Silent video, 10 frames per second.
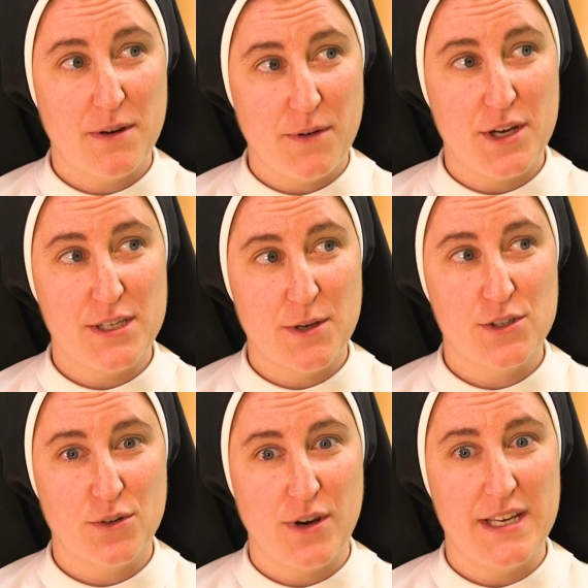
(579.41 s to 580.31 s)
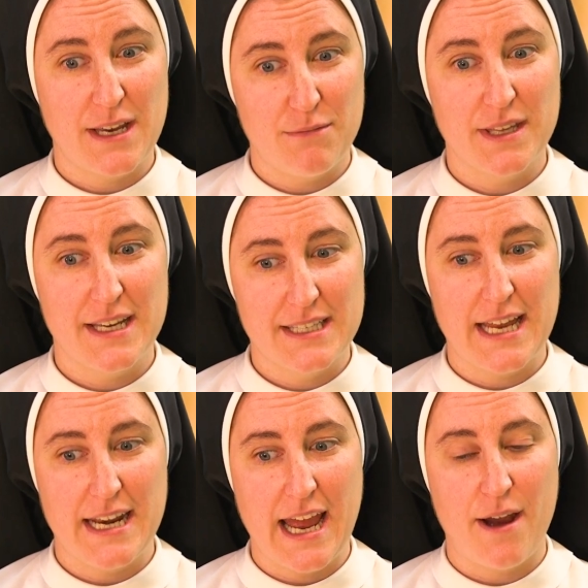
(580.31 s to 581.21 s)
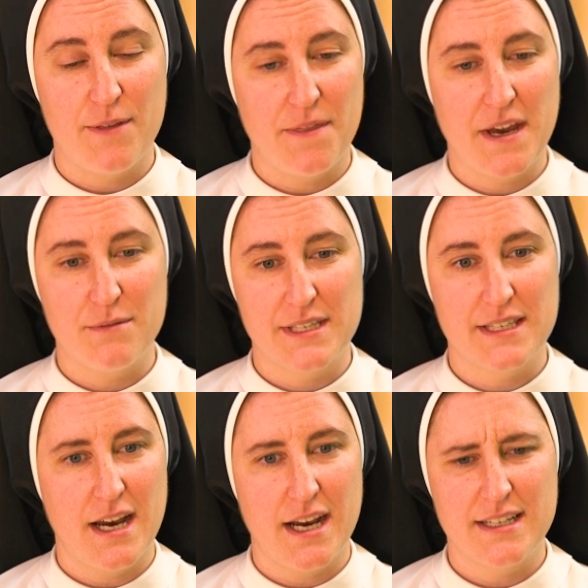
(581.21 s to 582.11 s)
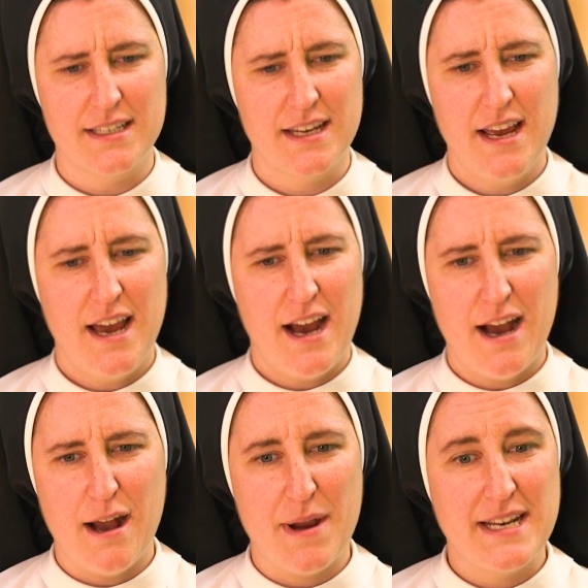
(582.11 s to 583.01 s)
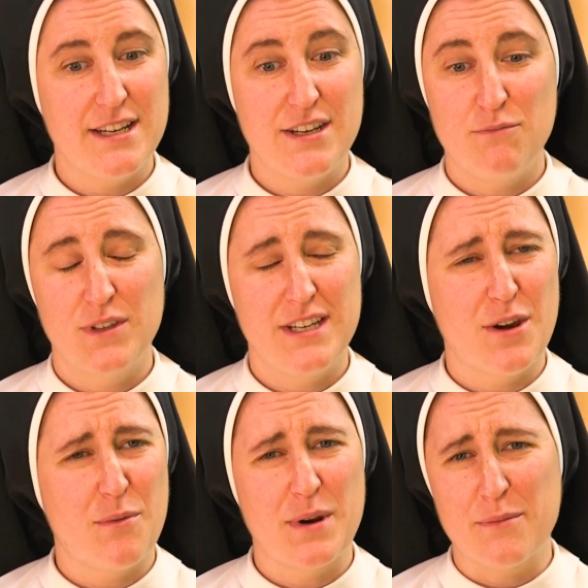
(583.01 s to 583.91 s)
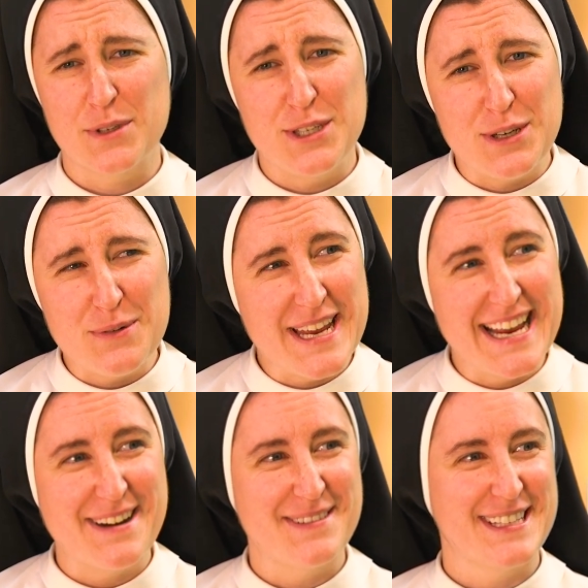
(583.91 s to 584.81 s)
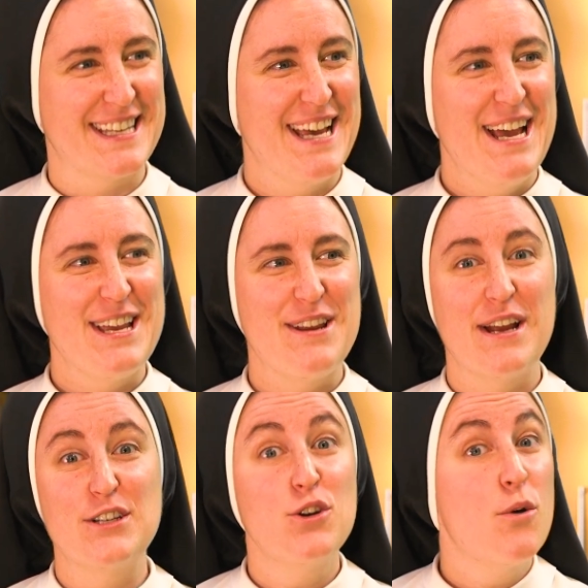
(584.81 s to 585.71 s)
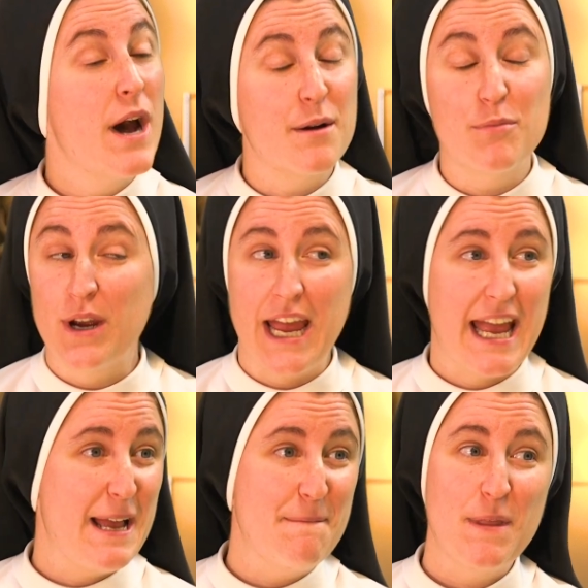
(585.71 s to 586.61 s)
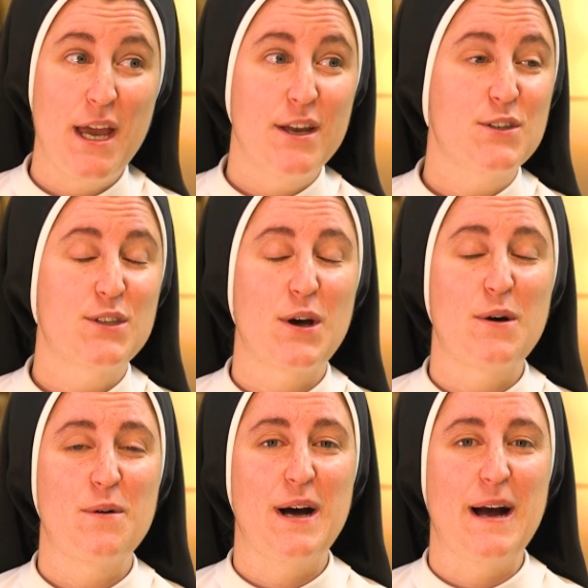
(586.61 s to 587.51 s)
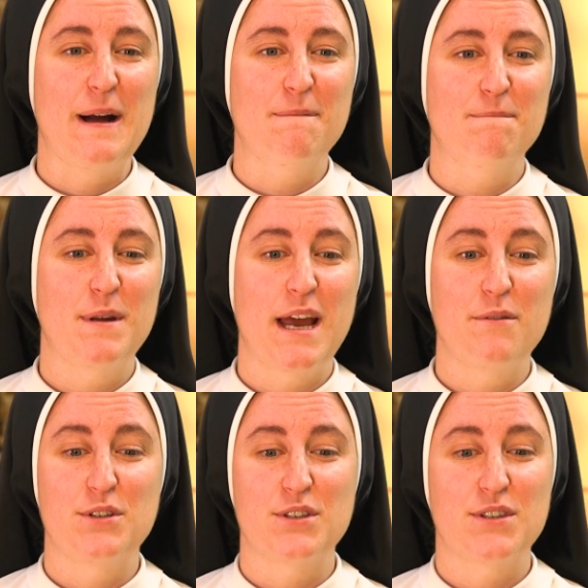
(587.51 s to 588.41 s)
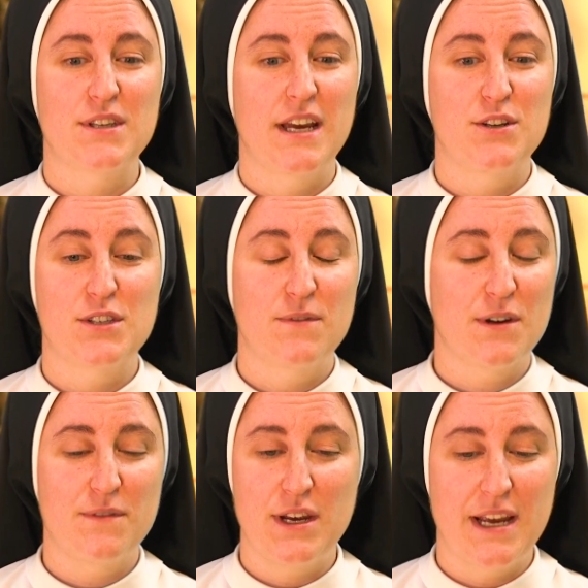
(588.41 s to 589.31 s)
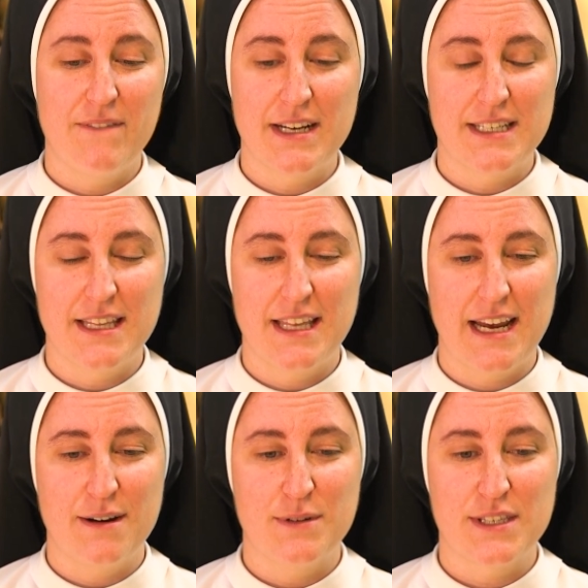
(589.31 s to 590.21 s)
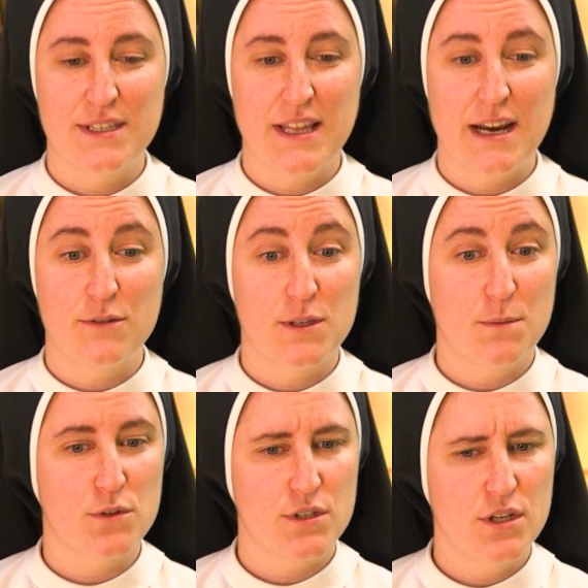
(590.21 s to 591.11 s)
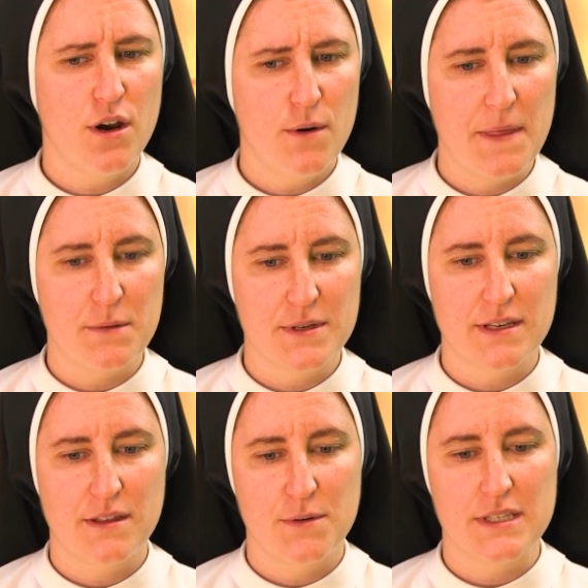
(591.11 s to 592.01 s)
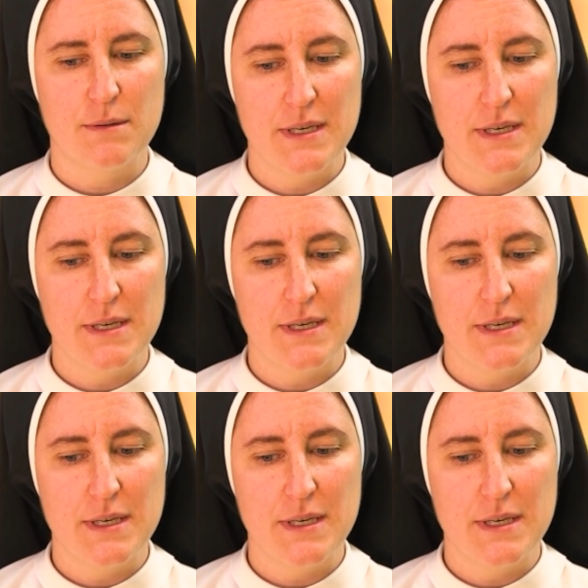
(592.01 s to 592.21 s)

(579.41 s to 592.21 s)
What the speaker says: a very special grace. I realize that now, that was not, I didn't really know what I was doing. It was, I didn't know how to pray. So, but I just felt very convicted that I was supposed to go, and there was a